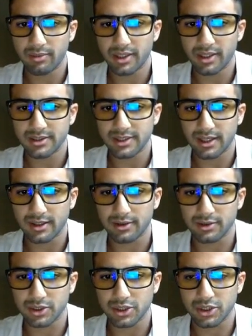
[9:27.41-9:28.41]
because that
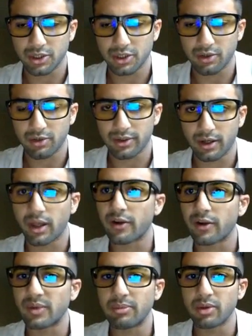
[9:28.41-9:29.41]
goes to show that a lot
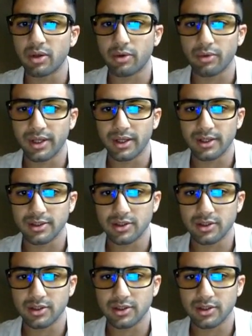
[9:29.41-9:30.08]
of people are reading it.